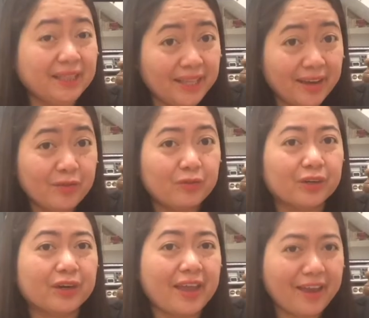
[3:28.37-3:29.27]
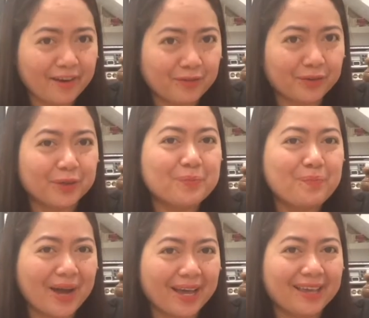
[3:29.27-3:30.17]
never ever
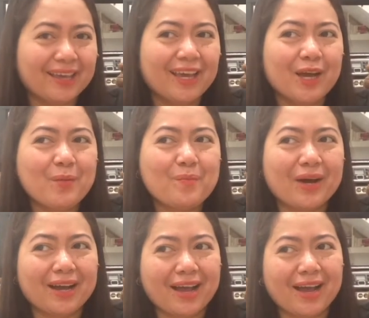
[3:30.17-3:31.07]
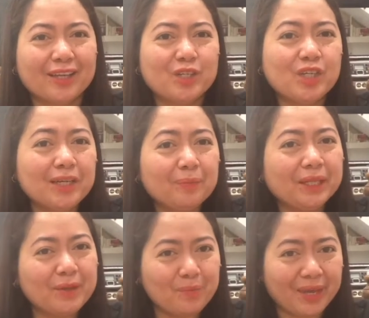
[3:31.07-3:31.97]
buy mga
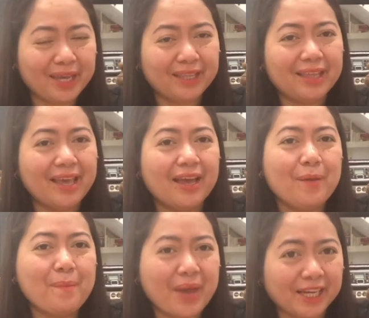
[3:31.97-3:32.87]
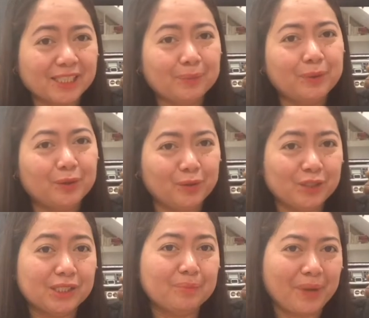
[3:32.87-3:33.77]
cheaply made
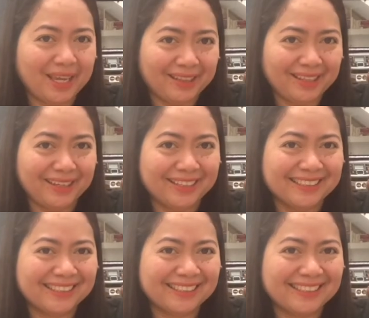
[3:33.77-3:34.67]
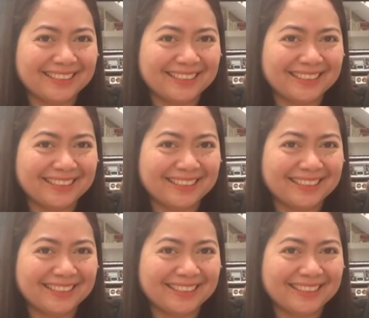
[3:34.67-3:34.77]
mass-produced paintings.